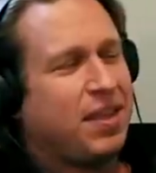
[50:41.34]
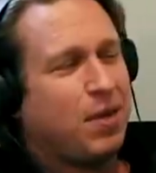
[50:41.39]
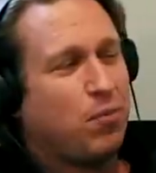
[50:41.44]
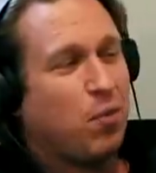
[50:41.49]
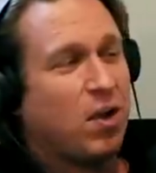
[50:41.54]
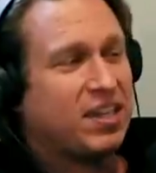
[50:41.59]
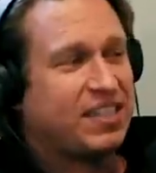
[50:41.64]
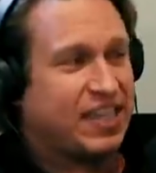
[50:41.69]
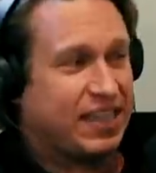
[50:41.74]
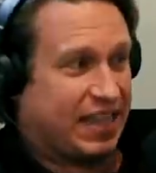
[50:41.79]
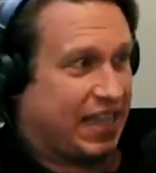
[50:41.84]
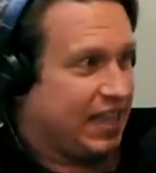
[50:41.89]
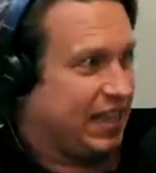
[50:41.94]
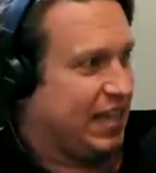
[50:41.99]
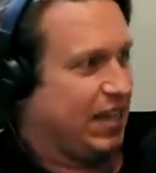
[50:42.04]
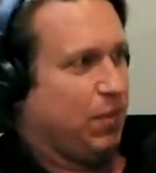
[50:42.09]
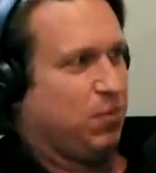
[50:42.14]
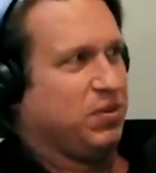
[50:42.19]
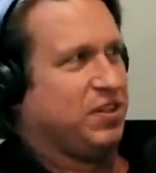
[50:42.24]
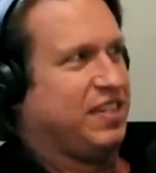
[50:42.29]
it wasn't that
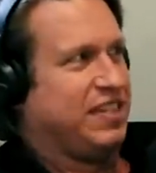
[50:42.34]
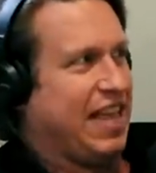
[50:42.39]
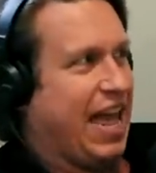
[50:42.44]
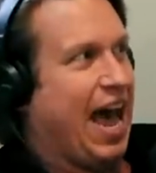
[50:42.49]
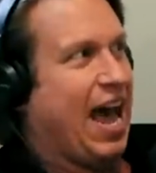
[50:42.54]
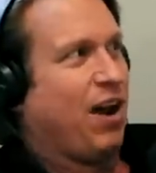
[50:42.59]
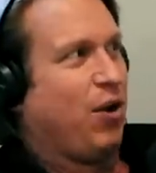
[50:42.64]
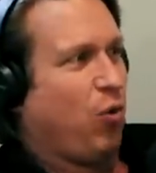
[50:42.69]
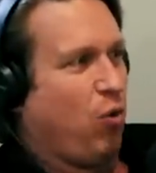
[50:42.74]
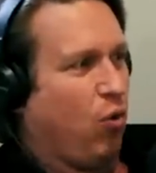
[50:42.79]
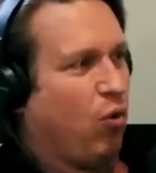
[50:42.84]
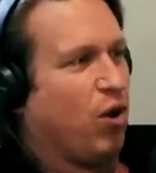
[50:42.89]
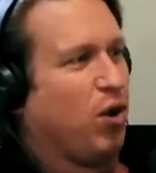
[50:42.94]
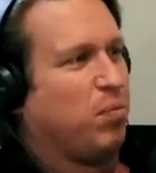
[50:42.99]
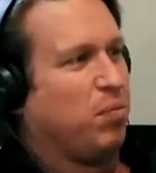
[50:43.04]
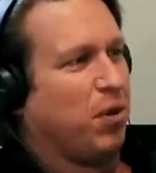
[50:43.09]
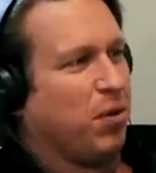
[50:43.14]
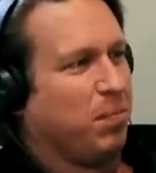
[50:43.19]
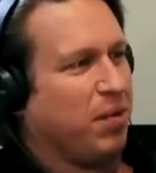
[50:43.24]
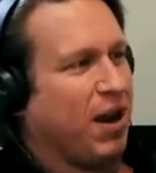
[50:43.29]
it was that
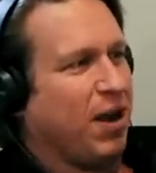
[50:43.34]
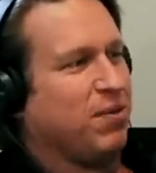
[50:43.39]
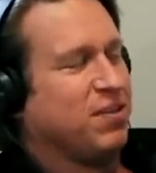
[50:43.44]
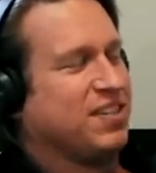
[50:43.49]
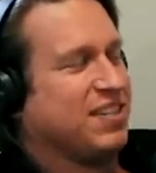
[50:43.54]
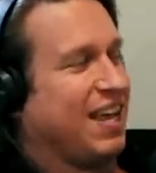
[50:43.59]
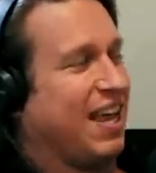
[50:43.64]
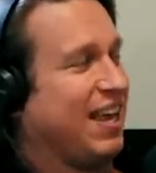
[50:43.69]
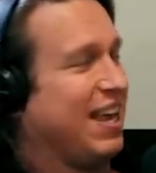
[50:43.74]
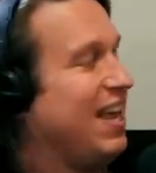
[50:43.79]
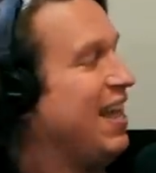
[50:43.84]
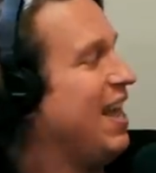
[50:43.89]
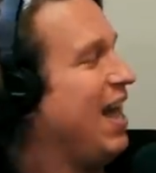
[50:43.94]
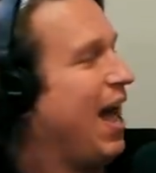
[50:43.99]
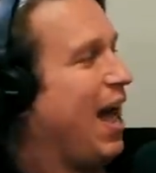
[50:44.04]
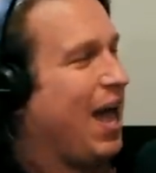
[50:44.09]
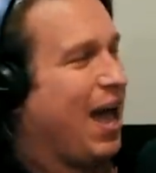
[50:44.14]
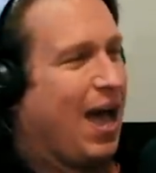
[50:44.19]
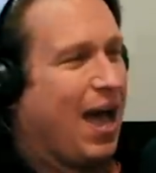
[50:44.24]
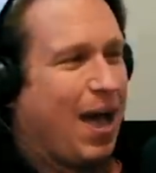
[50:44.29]
horrible, but I was like,
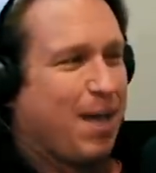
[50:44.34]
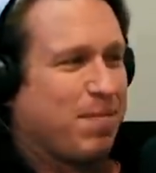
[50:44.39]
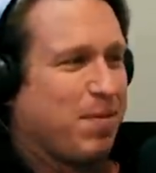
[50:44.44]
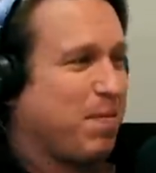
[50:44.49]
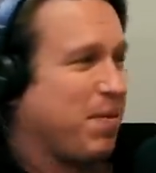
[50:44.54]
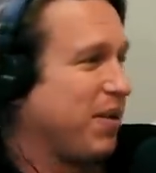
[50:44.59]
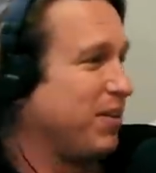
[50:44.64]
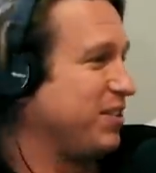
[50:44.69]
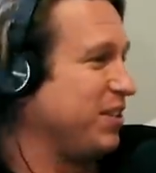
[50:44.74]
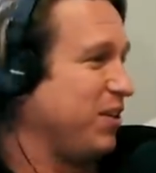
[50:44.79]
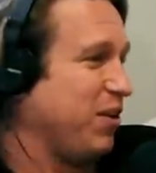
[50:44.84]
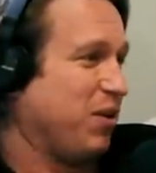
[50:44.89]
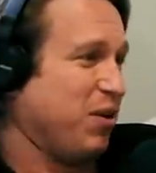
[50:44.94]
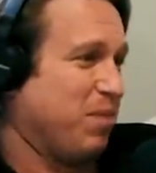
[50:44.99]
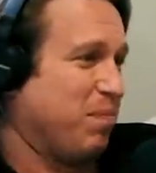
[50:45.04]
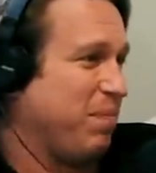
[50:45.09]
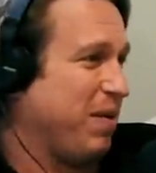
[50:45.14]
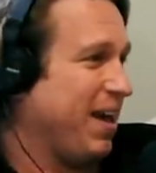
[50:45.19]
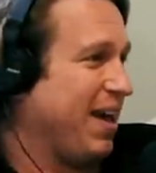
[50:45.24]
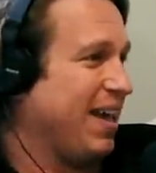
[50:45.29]
I'm about to go
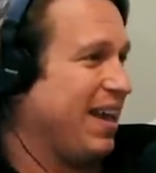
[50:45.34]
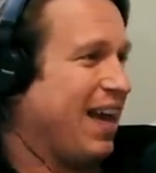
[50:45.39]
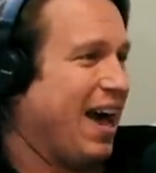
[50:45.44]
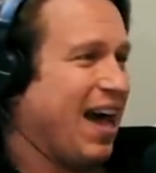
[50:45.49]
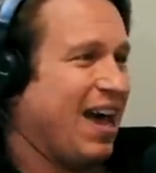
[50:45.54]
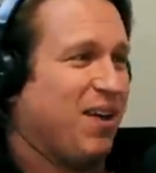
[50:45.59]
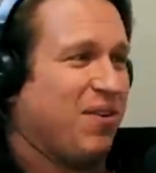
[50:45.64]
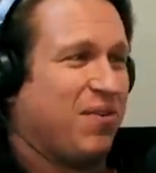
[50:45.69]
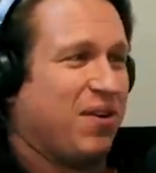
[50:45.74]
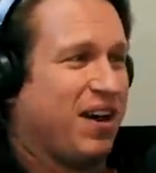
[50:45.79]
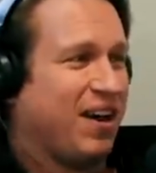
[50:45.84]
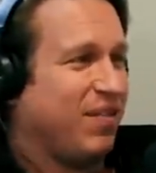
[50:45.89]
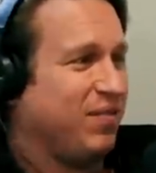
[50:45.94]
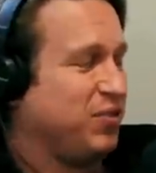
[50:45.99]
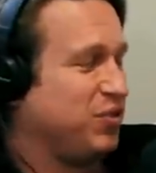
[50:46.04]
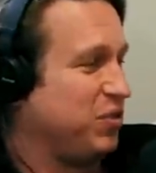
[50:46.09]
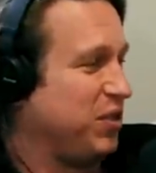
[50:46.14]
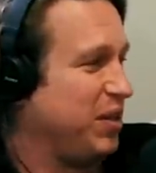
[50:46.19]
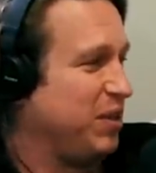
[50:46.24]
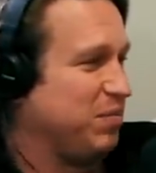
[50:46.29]
to bed. I don't want to
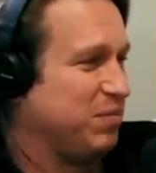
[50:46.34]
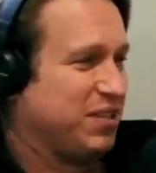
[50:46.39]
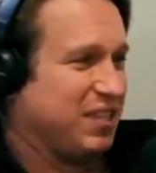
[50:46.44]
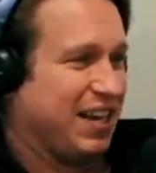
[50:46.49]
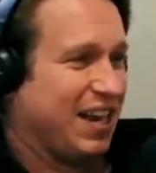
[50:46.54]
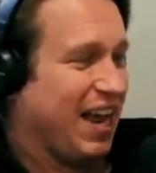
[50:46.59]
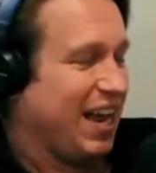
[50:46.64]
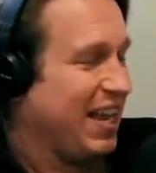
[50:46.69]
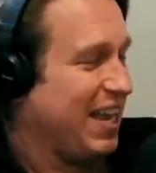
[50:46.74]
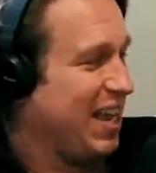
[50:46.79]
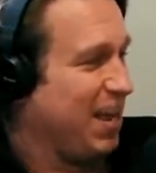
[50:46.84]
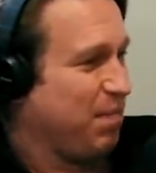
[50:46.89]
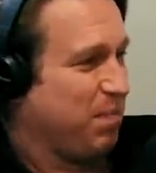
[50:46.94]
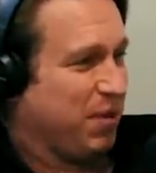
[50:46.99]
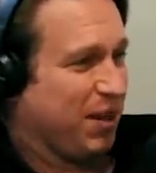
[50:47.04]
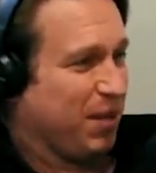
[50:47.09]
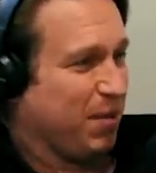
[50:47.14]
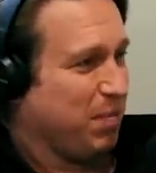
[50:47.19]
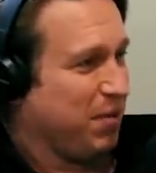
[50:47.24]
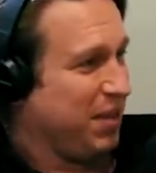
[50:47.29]
have dreams that I can't
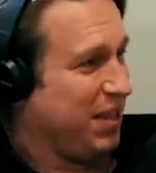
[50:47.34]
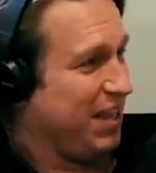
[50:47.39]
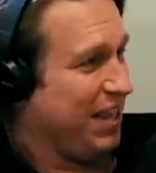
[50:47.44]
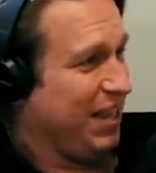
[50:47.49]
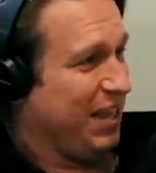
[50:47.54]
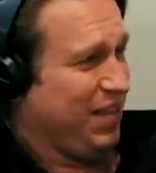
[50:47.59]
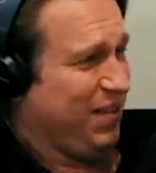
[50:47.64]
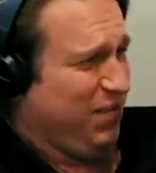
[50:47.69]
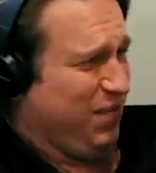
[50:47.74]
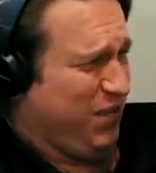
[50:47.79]
pick up a key